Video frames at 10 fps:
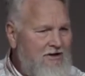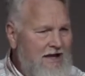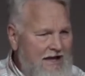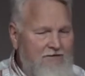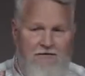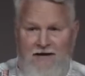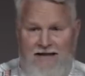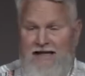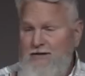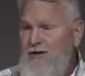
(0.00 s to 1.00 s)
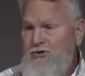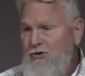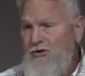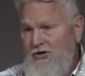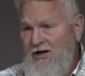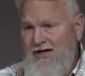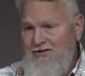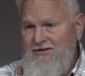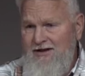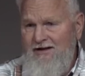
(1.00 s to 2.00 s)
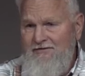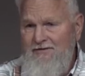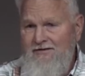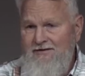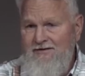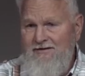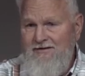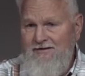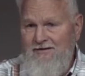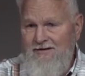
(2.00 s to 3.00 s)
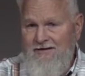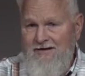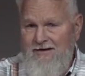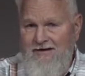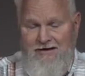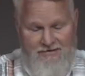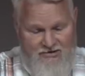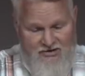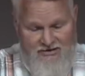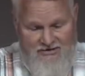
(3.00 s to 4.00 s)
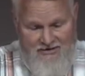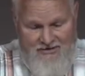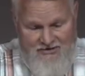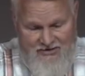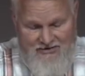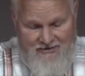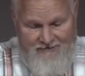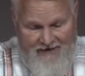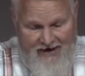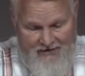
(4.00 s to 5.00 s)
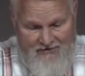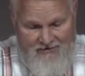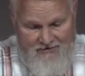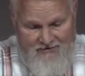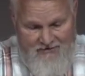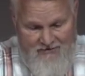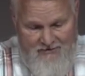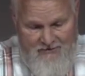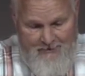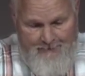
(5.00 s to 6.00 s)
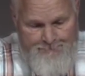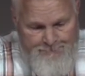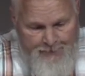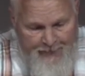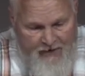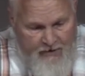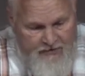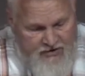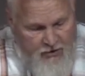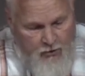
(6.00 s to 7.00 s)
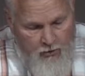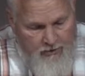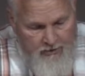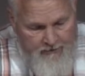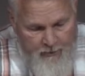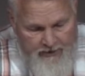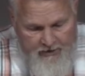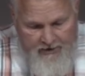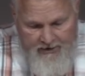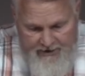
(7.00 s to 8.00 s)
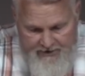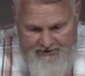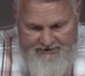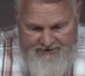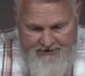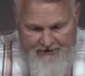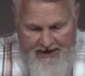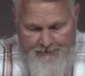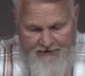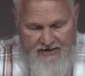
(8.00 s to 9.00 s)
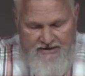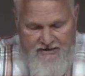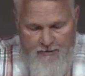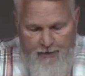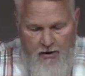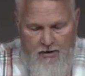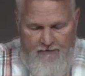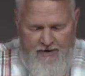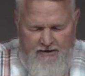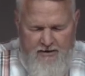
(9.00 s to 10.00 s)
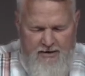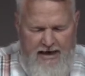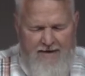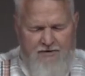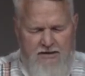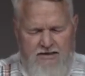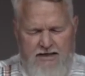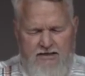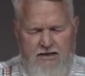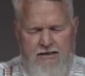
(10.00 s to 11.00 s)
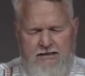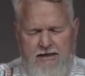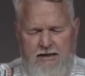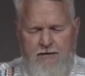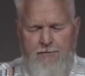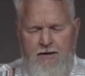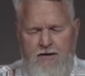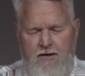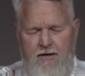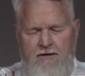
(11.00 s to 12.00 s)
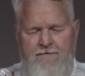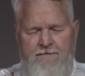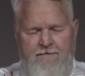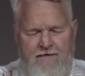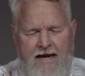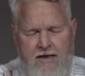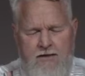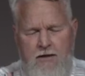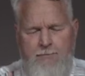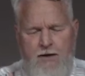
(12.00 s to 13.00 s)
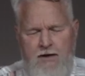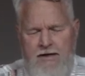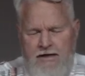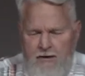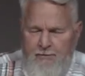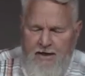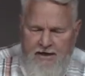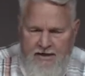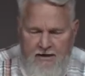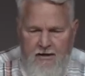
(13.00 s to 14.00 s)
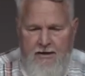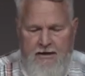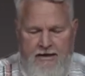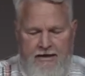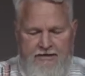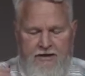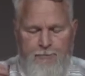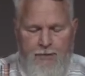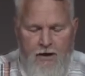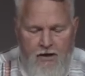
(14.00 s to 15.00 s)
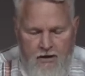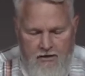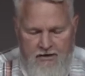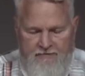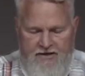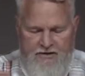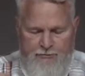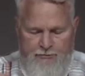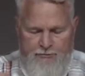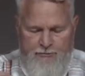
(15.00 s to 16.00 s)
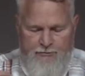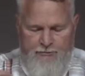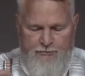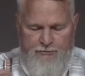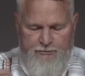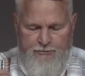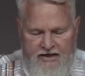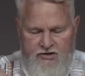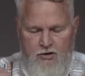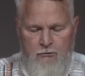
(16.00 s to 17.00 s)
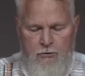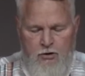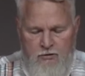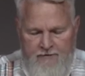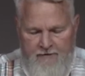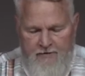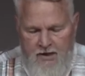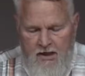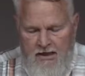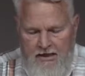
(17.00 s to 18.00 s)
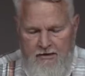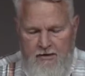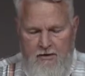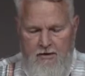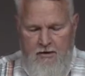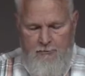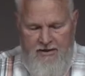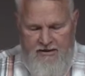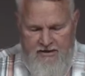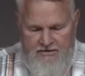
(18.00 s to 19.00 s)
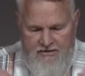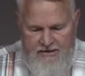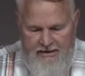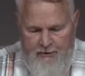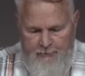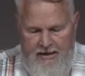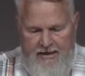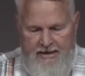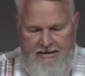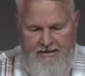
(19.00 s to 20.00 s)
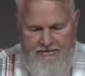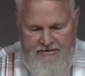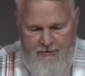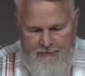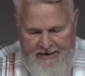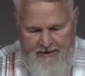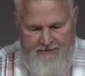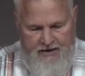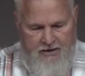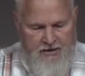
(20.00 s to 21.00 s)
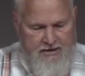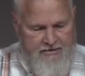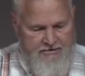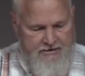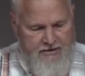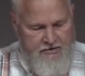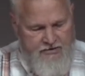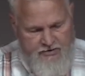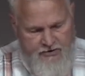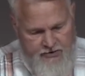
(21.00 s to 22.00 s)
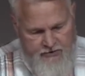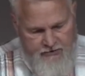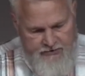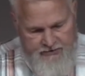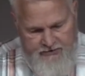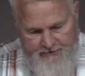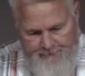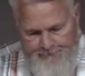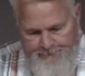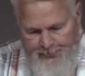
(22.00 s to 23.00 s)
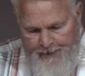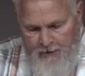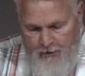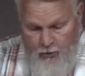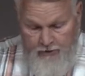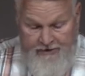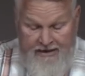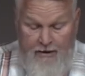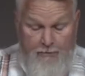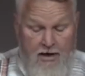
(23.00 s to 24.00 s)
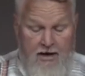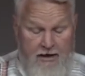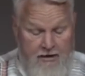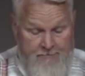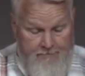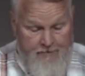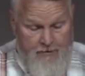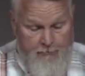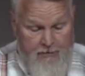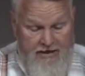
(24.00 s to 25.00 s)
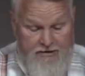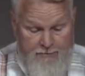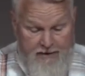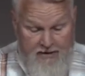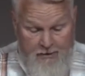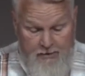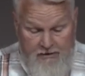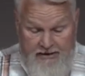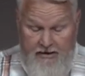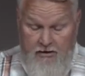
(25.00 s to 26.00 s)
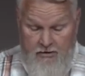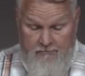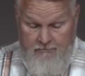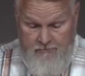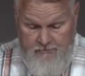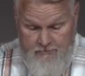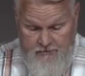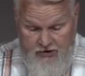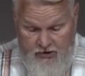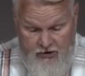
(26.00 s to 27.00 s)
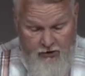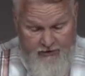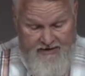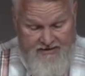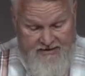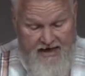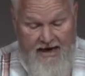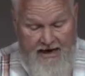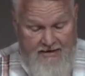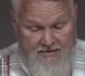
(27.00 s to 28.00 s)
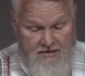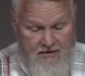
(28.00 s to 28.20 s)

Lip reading: Have you found that to be true in your guys' life? It's just a fact. So we're going to get to see that, but this is a part of it. Having such a deep effect upon Nehemiah is a part of this providential move of God, because Nehemiah is the man that God desires to use. Well, Nehemiah must become a leader to do this task